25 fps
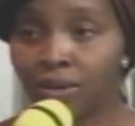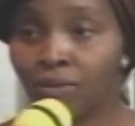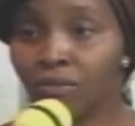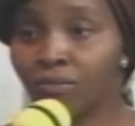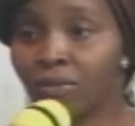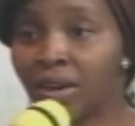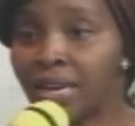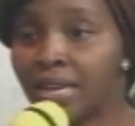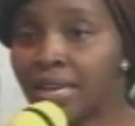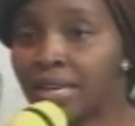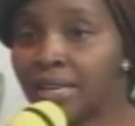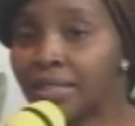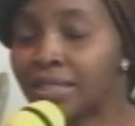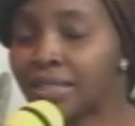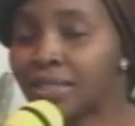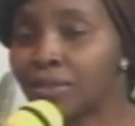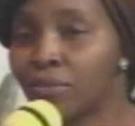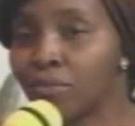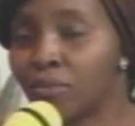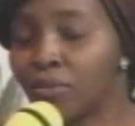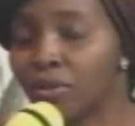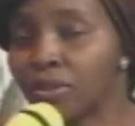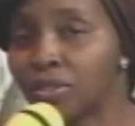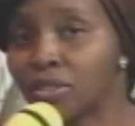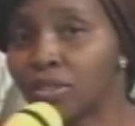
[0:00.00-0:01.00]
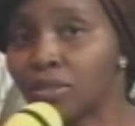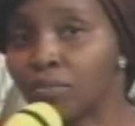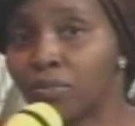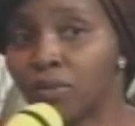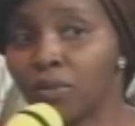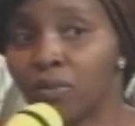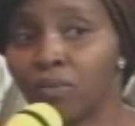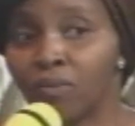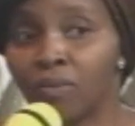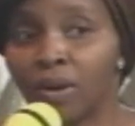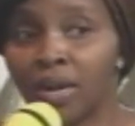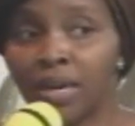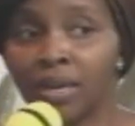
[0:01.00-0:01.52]
Nwa 18 months
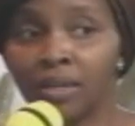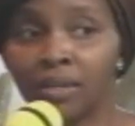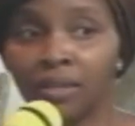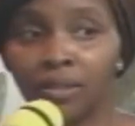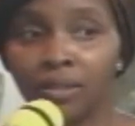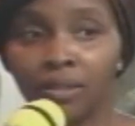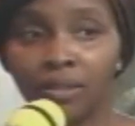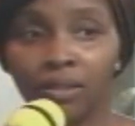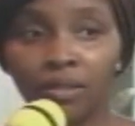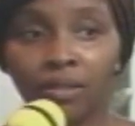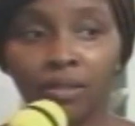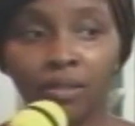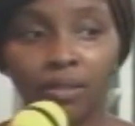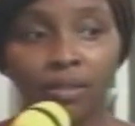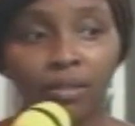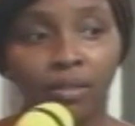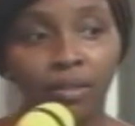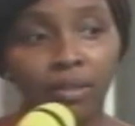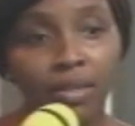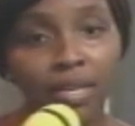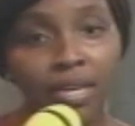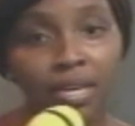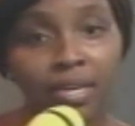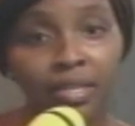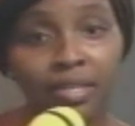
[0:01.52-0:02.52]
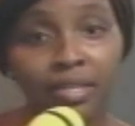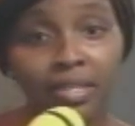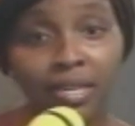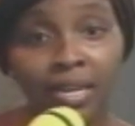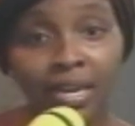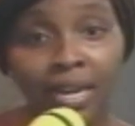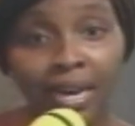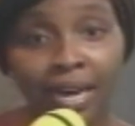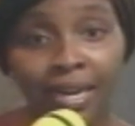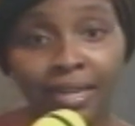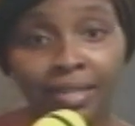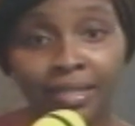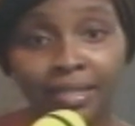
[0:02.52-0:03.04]
bo nwa a
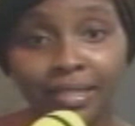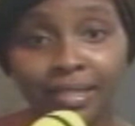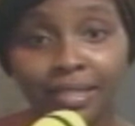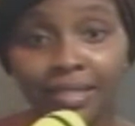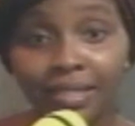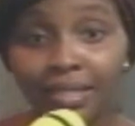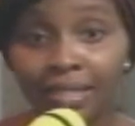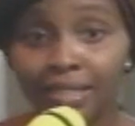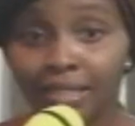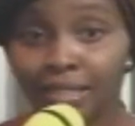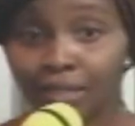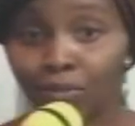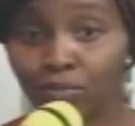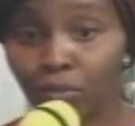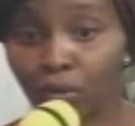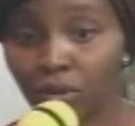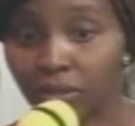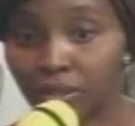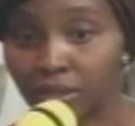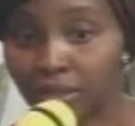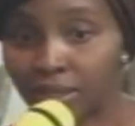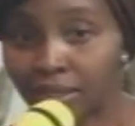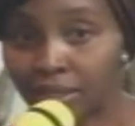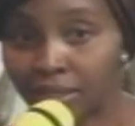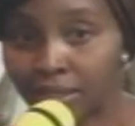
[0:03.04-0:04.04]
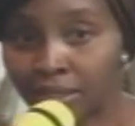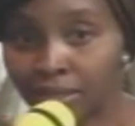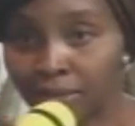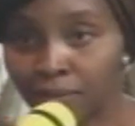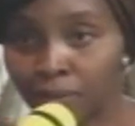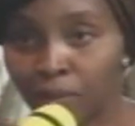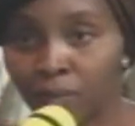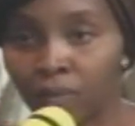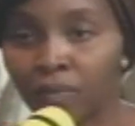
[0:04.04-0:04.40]
year and 6 months.